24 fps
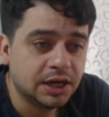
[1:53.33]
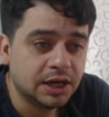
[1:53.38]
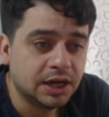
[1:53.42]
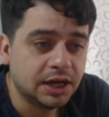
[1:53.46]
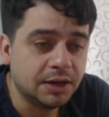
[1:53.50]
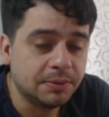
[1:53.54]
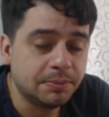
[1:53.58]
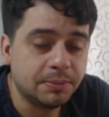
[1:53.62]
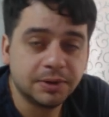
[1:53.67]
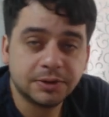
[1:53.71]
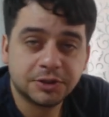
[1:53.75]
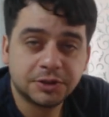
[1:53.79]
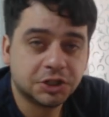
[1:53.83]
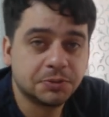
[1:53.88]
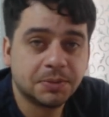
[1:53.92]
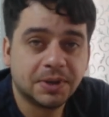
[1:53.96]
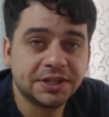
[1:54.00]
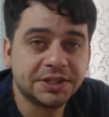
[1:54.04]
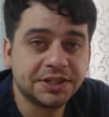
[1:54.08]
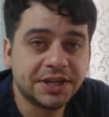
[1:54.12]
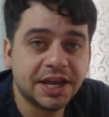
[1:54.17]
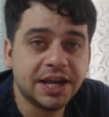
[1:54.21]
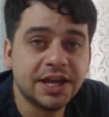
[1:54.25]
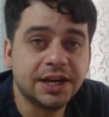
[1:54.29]
but just by
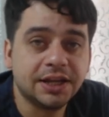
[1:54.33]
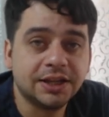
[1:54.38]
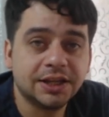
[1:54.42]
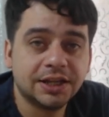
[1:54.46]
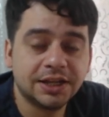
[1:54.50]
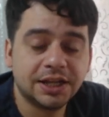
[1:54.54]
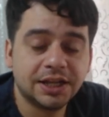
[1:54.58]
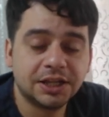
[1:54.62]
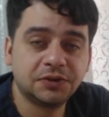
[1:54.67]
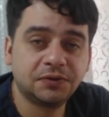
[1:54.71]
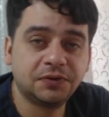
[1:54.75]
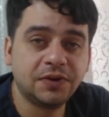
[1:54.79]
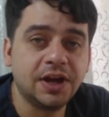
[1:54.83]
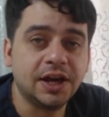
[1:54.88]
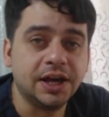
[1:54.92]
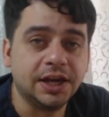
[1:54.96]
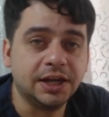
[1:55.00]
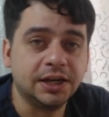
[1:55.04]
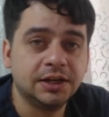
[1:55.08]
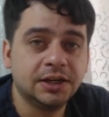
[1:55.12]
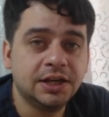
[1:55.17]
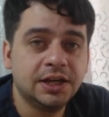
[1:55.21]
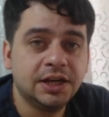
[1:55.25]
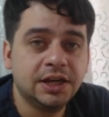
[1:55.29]
scanning, then that's
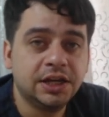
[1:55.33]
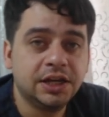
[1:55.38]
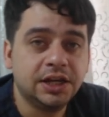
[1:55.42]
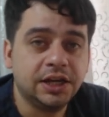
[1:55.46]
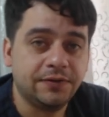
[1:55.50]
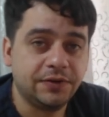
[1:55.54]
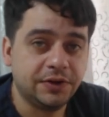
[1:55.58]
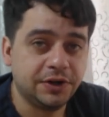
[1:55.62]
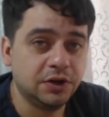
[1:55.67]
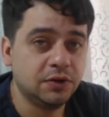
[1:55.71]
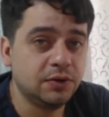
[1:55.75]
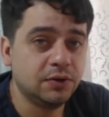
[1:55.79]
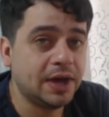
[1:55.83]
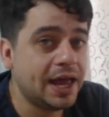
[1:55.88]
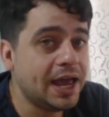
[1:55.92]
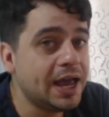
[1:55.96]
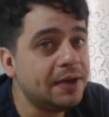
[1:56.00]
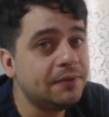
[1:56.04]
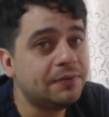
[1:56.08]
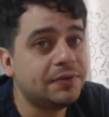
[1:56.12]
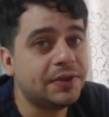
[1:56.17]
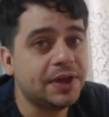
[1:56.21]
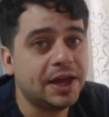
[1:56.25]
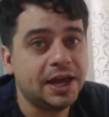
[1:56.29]
fine. If you don't
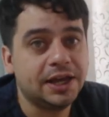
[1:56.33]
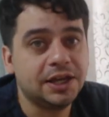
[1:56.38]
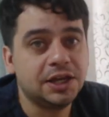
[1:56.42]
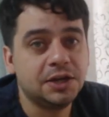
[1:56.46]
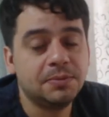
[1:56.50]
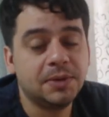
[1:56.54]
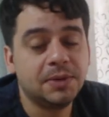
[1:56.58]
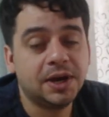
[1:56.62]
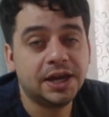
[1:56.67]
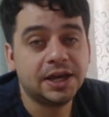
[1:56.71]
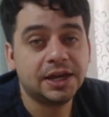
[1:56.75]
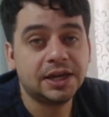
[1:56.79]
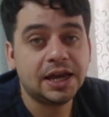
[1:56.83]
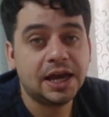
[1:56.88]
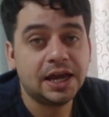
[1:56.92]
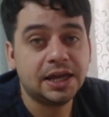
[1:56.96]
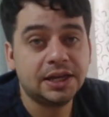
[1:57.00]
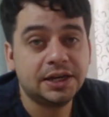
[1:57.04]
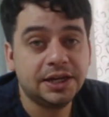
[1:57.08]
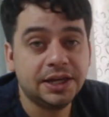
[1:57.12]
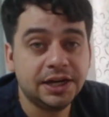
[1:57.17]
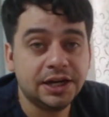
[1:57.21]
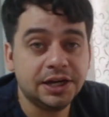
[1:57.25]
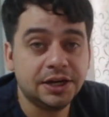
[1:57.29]
have that, you might
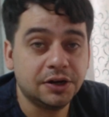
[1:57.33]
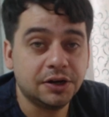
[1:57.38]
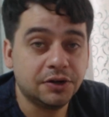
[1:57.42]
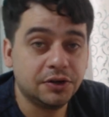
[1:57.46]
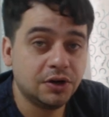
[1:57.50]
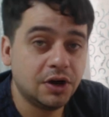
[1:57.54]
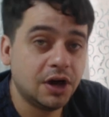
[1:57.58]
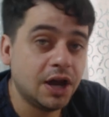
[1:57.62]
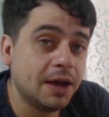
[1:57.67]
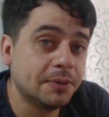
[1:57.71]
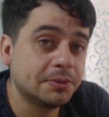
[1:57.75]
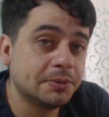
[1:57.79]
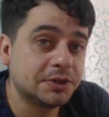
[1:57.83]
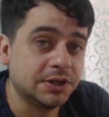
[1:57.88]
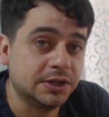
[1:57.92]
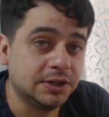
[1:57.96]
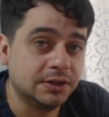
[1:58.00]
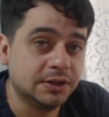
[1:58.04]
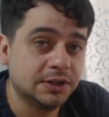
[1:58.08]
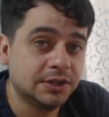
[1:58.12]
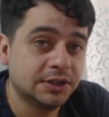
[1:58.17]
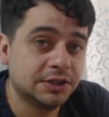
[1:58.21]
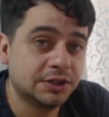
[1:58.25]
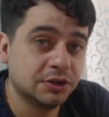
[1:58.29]
need another
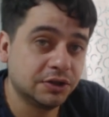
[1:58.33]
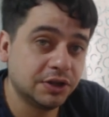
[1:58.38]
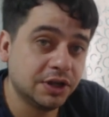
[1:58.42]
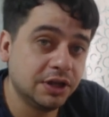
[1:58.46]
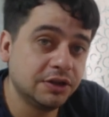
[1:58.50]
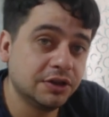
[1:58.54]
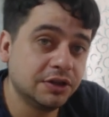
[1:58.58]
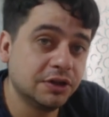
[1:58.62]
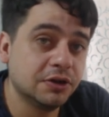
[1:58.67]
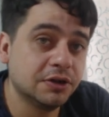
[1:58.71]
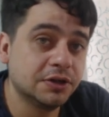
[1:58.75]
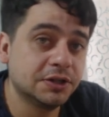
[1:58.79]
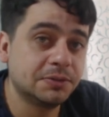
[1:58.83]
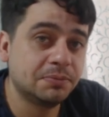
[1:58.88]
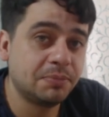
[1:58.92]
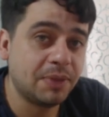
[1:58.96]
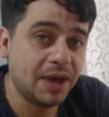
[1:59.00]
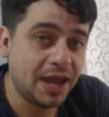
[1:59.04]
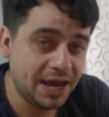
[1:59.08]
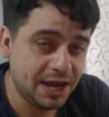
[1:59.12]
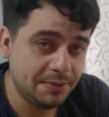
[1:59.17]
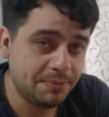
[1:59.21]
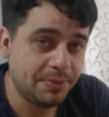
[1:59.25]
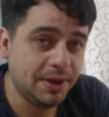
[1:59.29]
option. So then there's
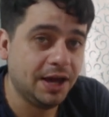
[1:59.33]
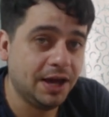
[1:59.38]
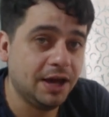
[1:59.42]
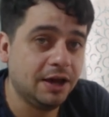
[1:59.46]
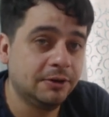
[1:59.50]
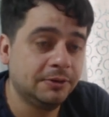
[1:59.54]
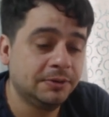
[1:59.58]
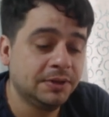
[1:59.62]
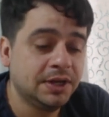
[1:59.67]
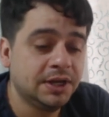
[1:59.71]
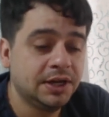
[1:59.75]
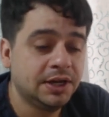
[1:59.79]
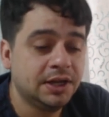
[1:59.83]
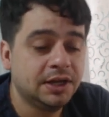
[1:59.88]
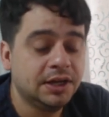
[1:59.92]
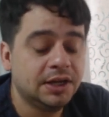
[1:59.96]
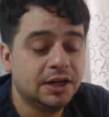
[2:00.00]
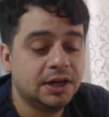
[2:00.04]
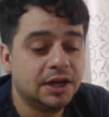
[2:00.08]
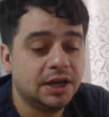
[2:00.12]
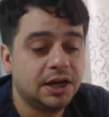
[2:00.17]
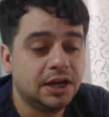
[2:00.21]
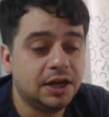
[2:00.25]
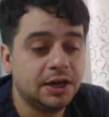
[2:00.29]
PayPal.
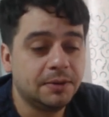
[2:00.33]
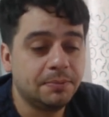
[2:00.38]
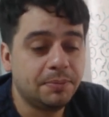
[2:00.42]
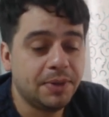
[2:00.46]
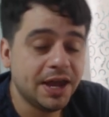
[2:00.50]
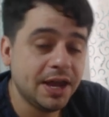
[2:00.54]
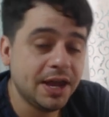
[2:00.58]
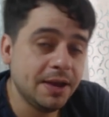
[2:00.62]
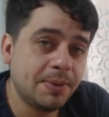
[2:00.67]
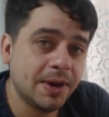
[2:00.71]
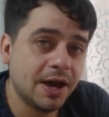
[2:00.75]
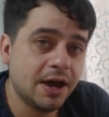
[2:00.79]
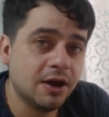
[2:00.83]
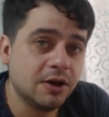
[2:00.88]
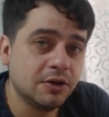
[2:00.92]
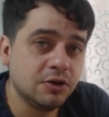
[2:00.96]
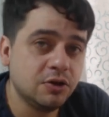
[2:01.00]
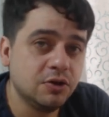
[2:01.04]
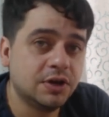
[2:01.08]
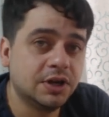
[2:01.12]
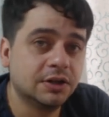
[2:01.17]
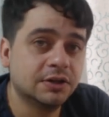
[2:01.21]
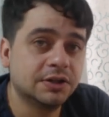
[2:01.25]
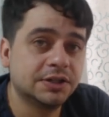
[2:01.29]
PayPal,
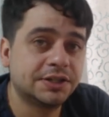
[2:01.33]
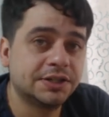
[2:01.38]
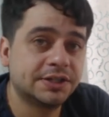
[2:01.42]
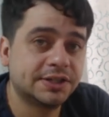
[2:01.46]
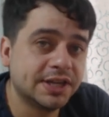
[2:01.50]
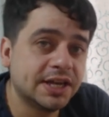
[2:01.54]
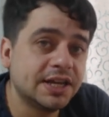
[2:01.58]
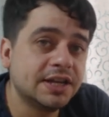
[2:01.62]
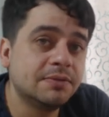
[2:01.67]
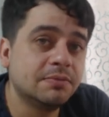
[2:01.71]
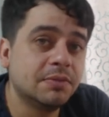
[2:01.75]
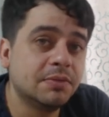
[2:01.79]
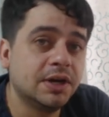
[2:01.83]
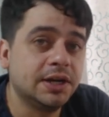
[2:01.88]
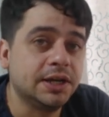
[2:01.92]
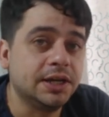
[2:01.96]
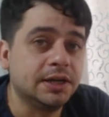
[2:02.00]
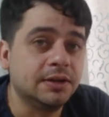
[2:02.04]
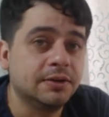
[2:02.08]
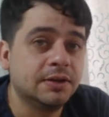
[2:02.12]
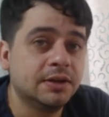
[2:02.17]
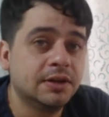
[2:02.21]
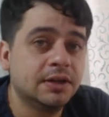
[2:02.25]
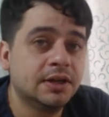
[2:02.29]
you can send money